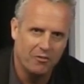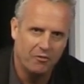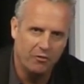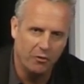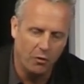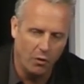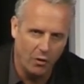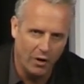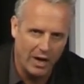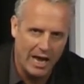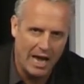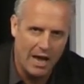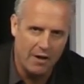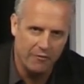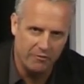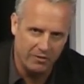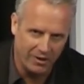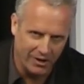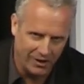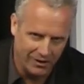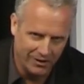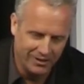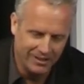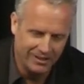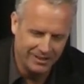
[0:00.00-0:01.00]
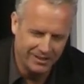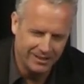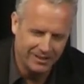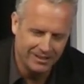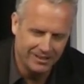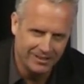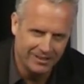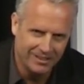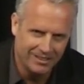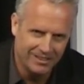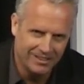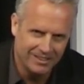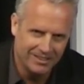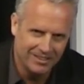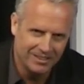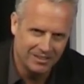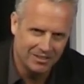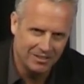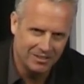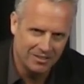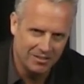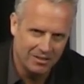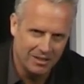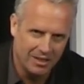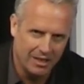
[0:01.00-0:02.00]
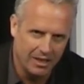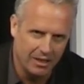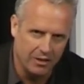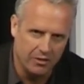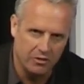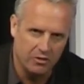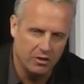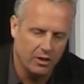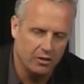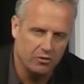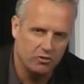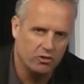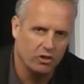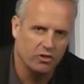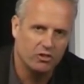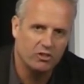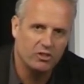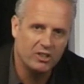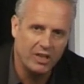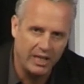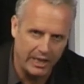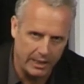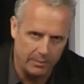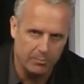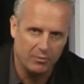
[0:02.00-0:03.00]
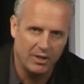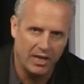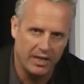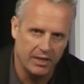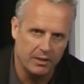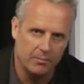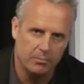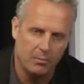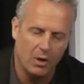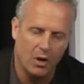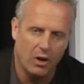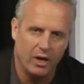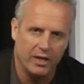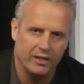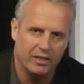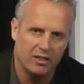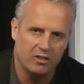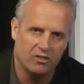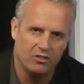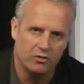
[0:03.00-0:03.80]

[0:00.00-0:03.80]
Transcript: forever. And just keep that in mind.